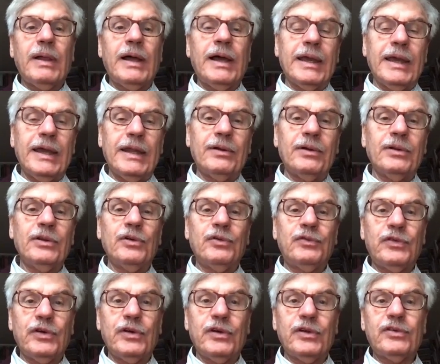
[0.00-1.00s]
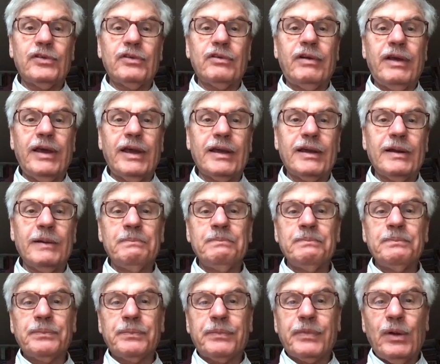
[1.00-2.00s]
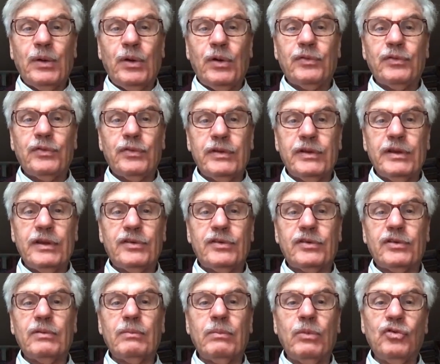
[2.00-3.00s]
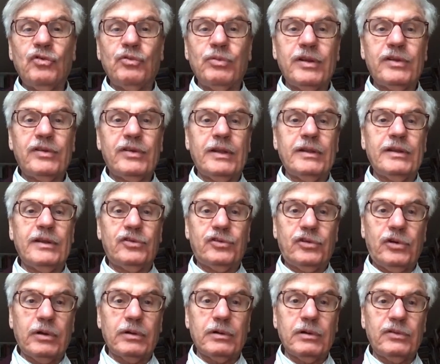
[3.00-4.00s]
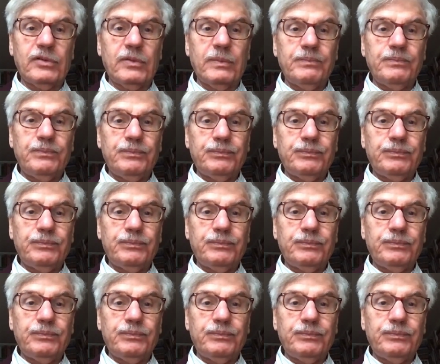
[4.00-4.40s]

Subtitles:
again, on the first rank of these movements and these struggles.